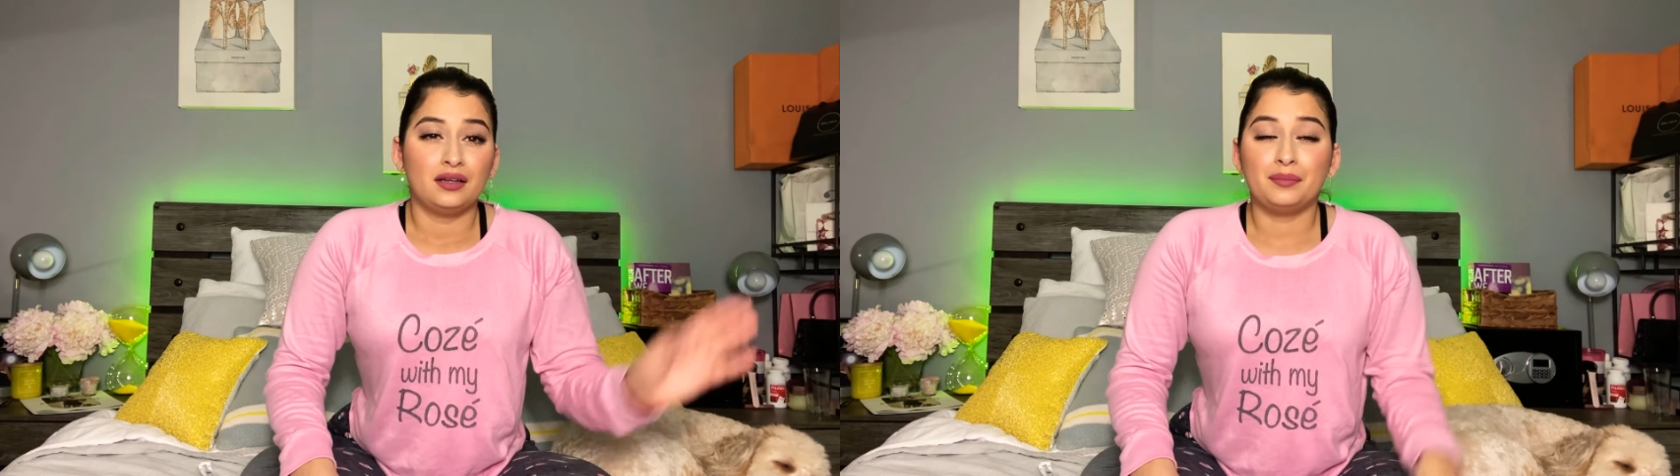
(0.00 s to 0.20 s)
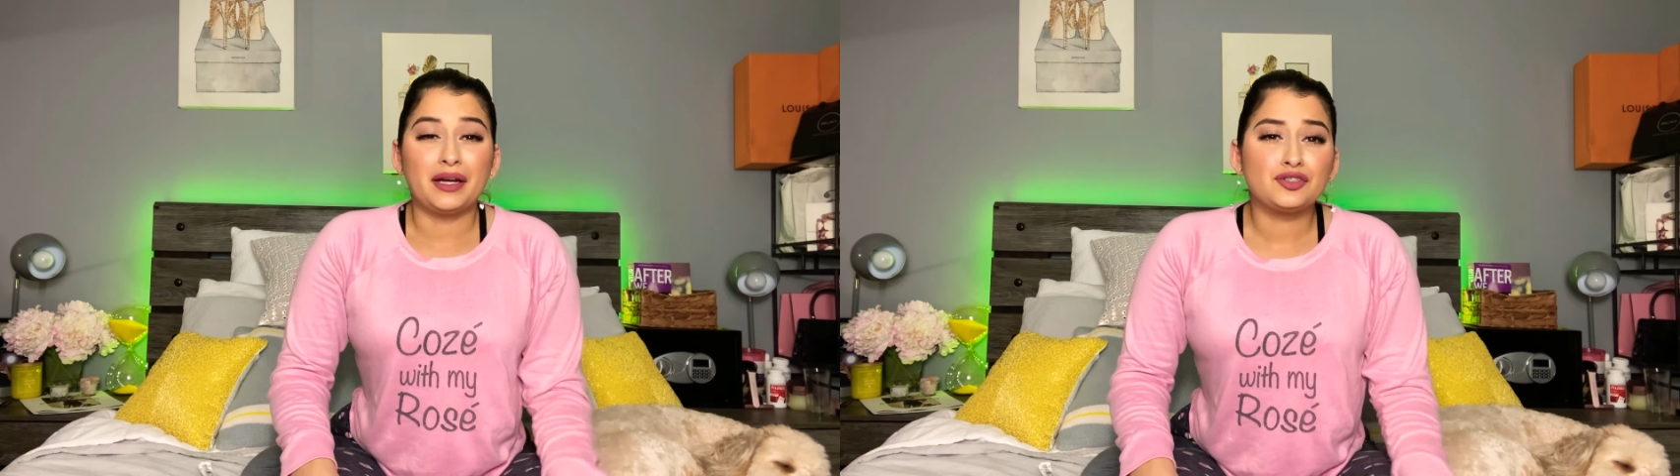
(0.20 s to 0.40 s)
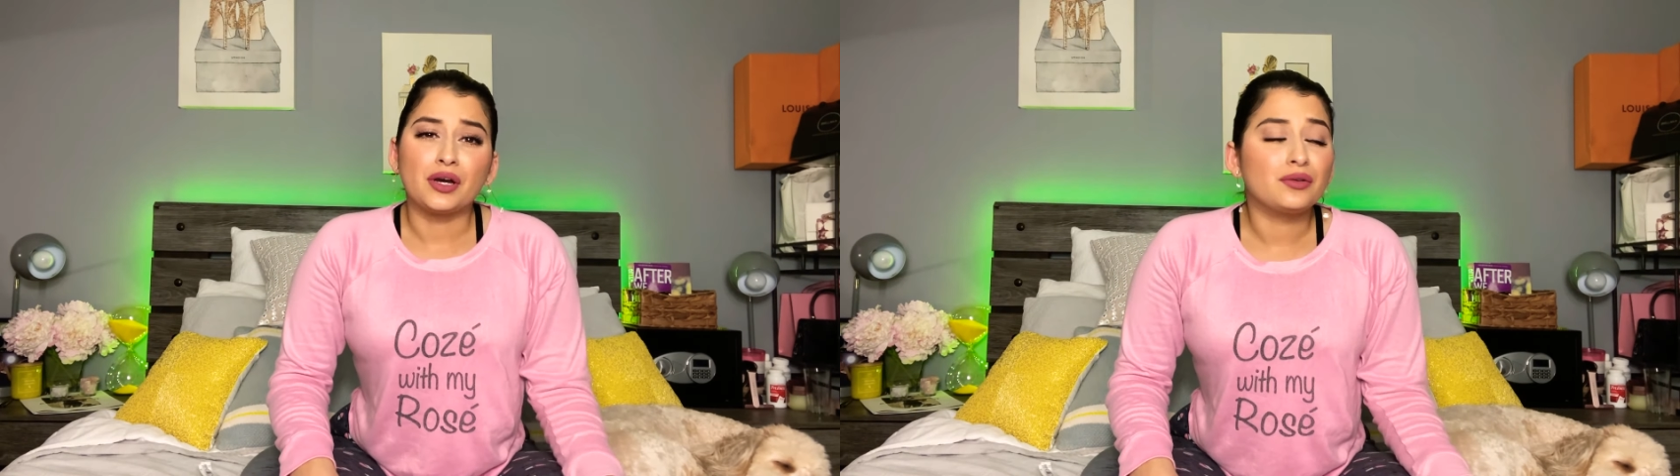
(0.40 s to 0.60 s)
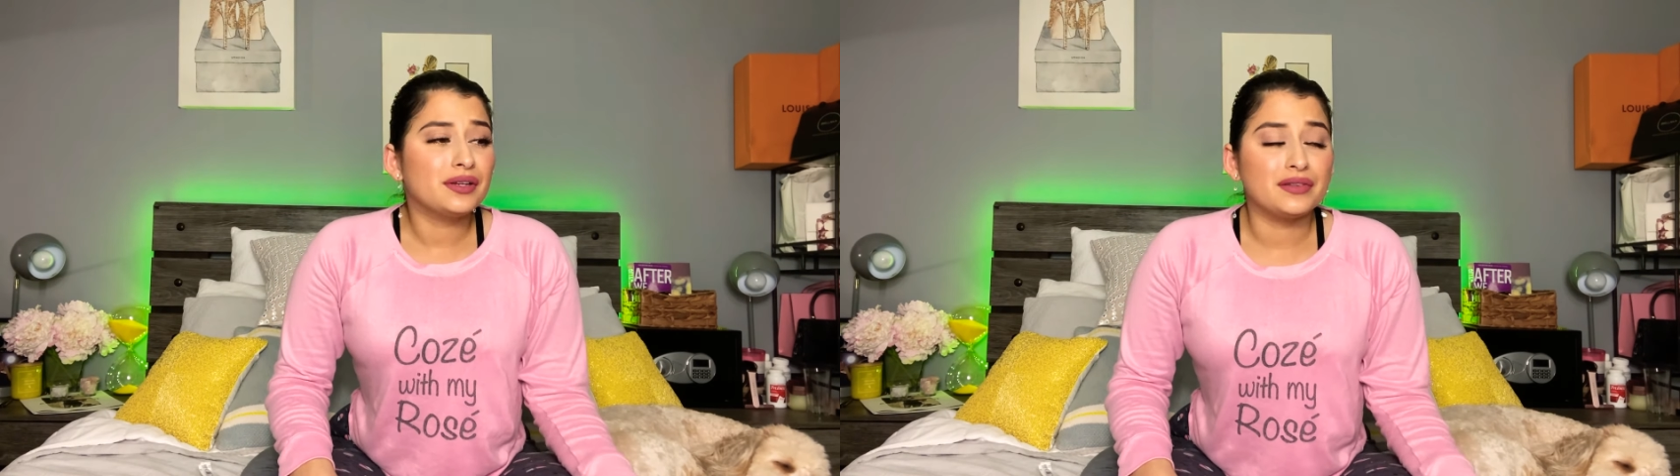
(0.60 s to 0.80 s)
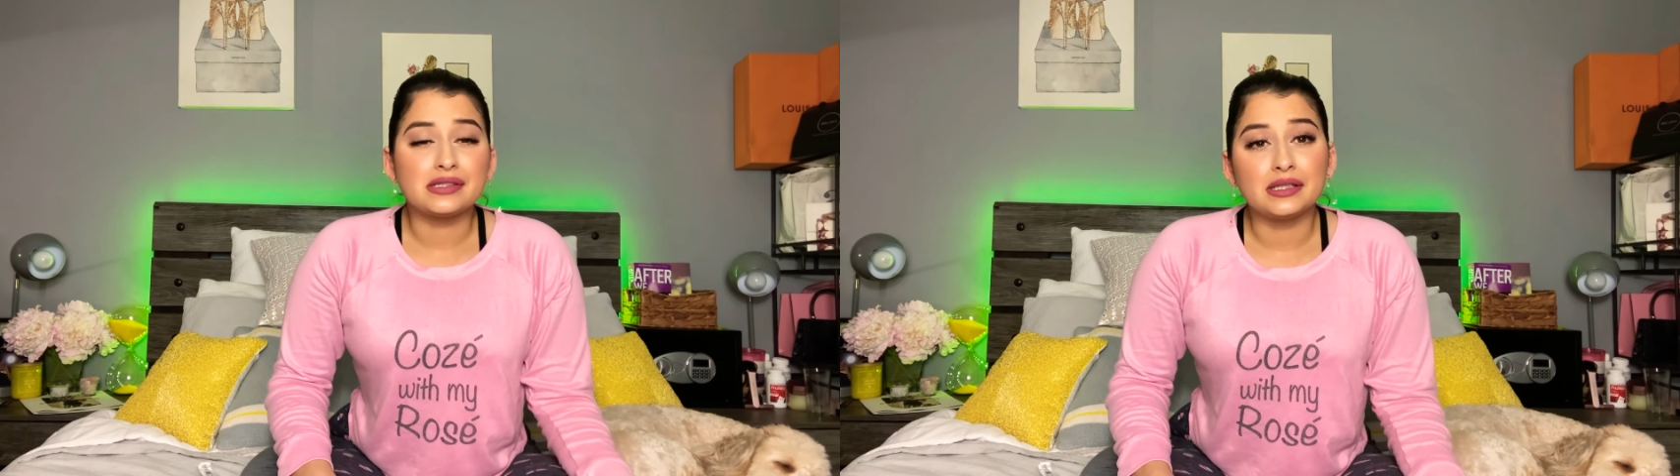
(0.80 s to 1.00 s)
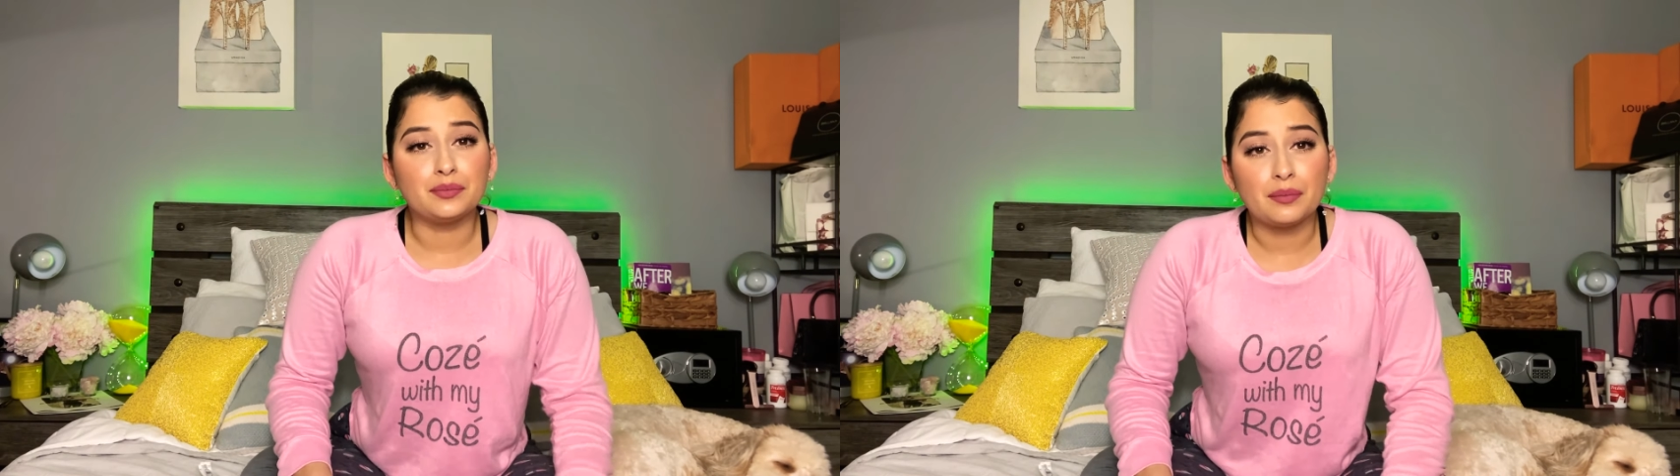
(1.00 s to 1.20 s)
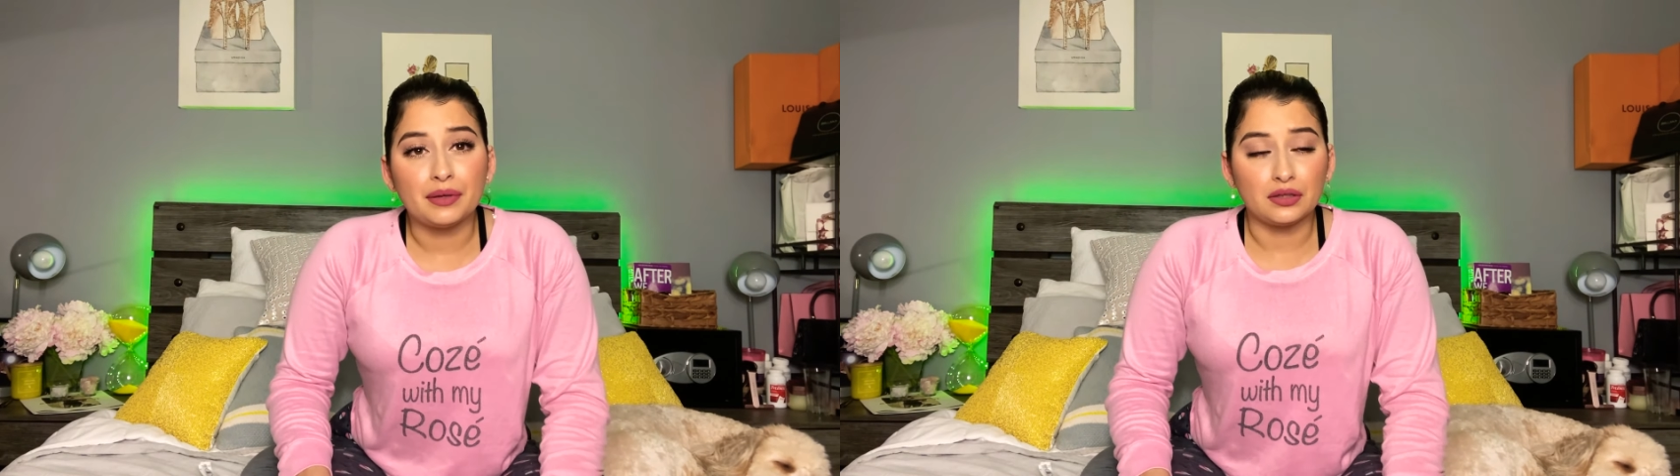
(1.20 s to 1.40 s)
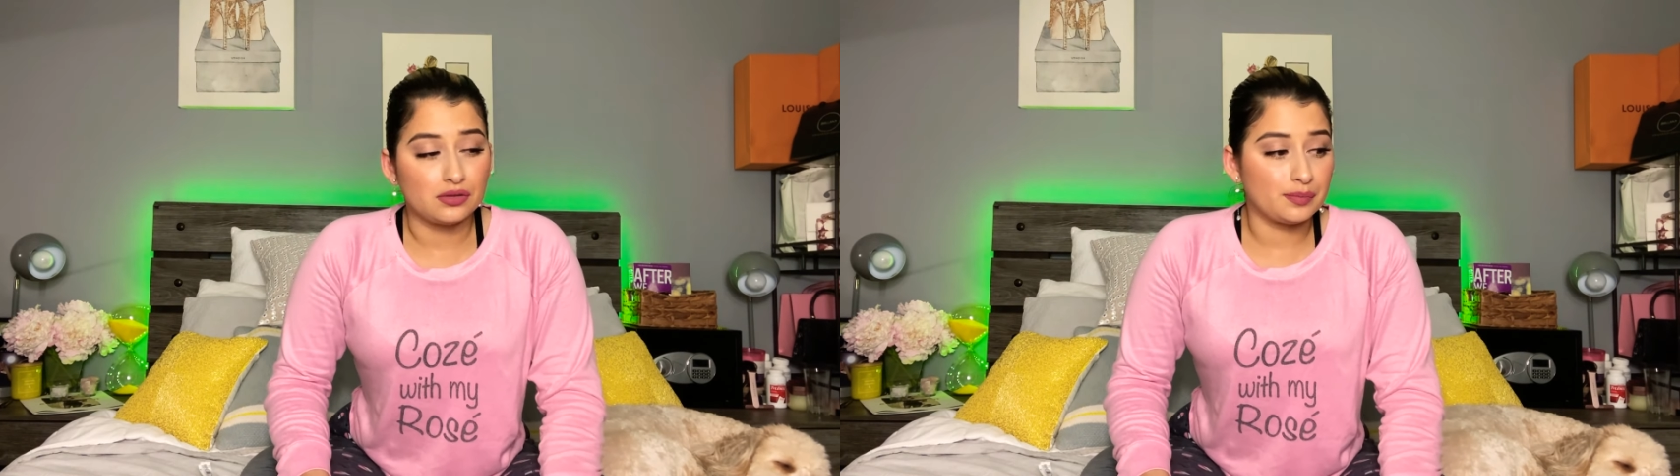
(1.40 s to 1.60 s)
mind you, I don't even sleep with
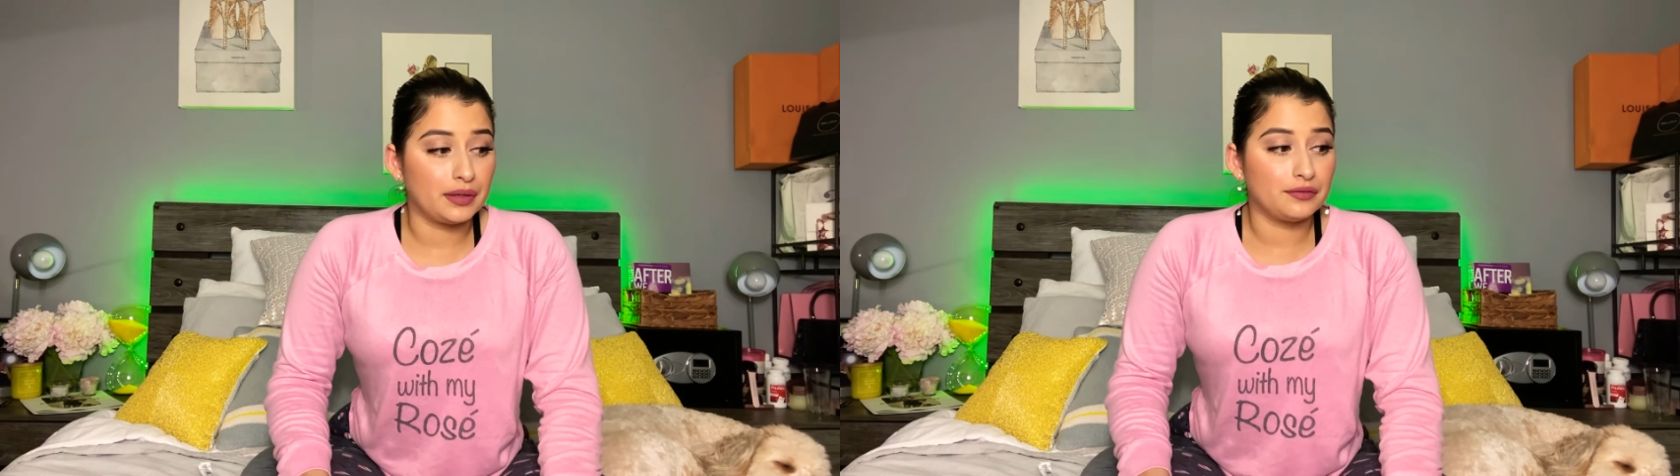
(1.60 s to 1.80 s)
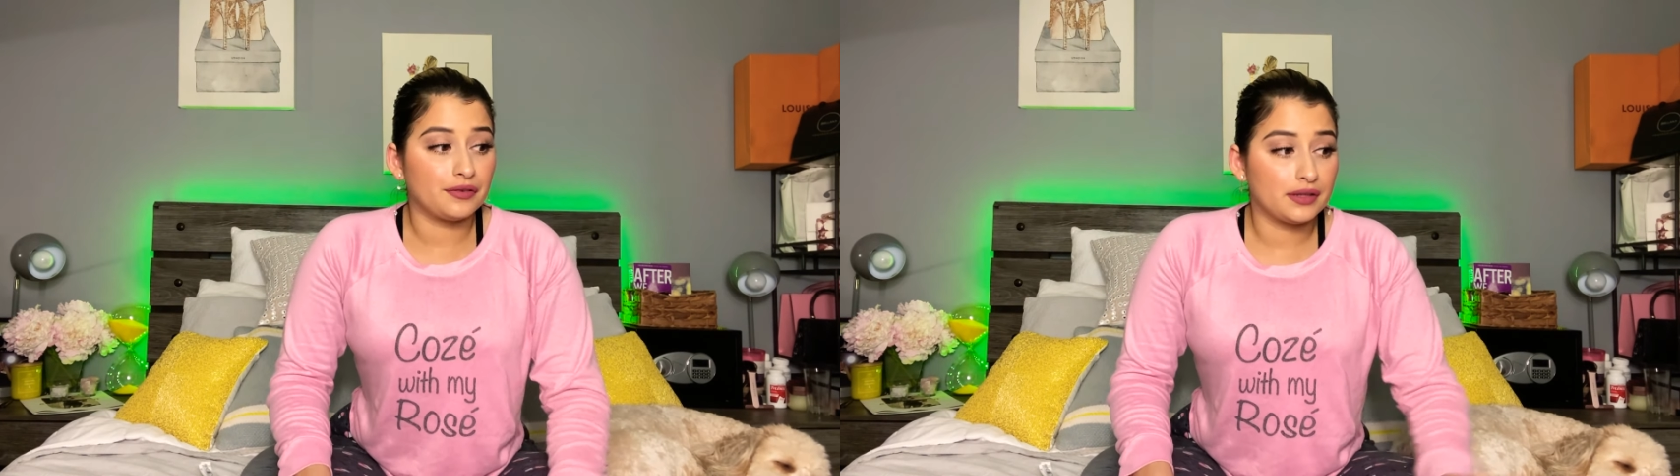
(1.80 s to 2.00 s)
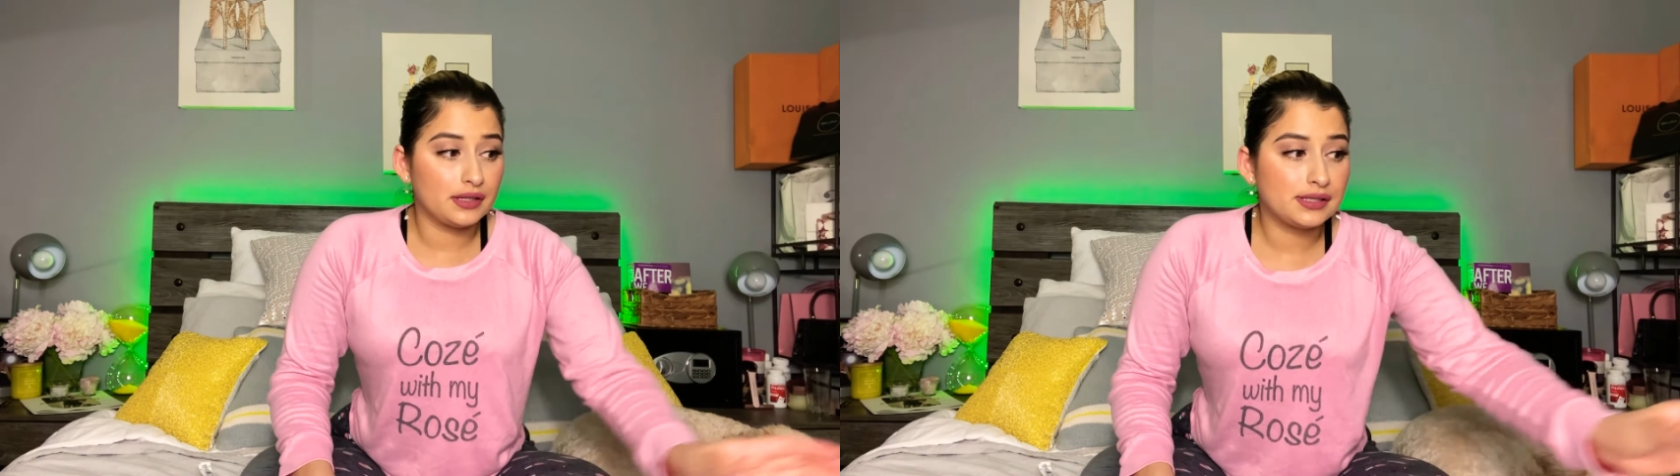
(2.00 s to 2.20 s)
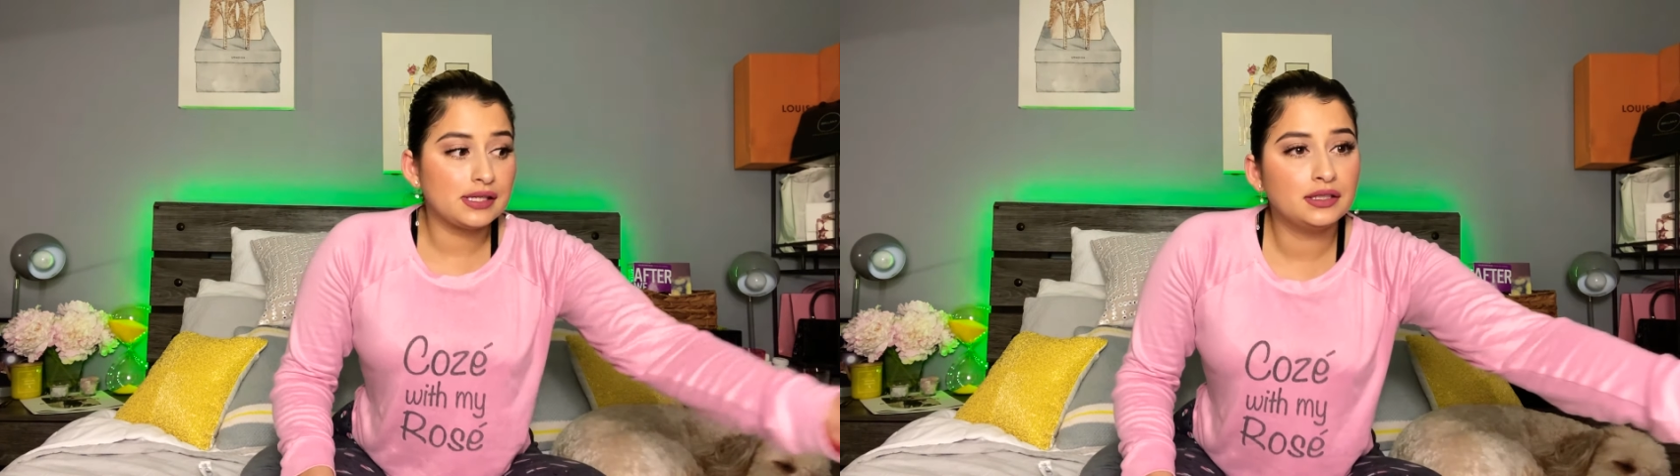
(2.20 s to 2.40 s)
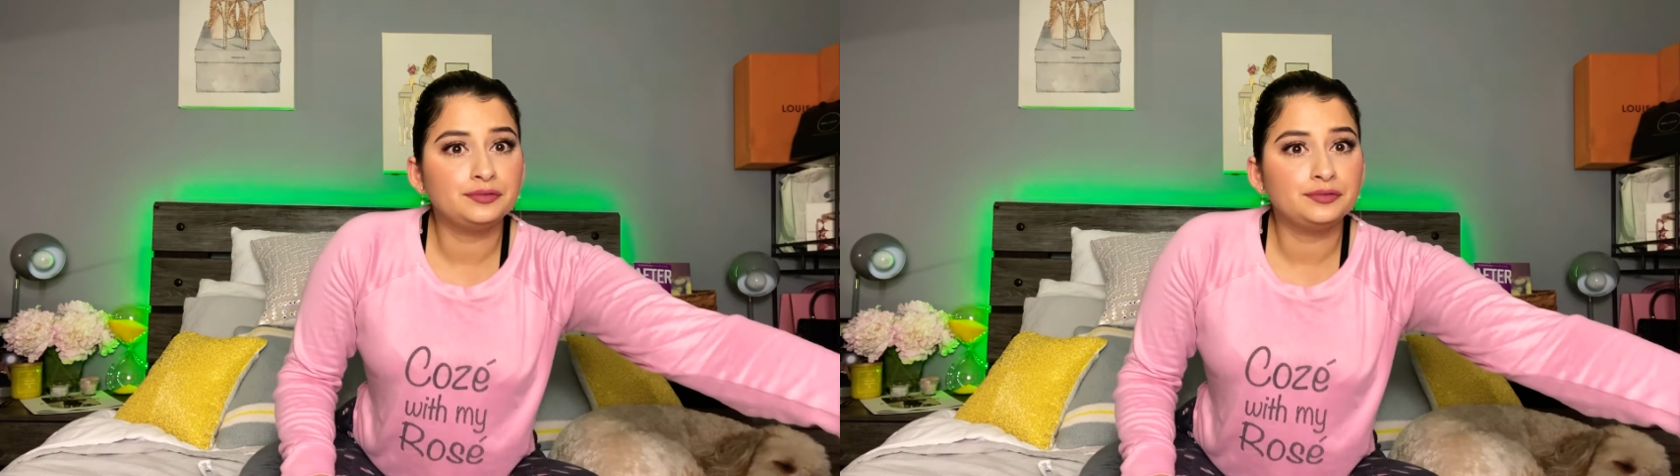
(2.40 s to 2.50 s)
pillows, but for this,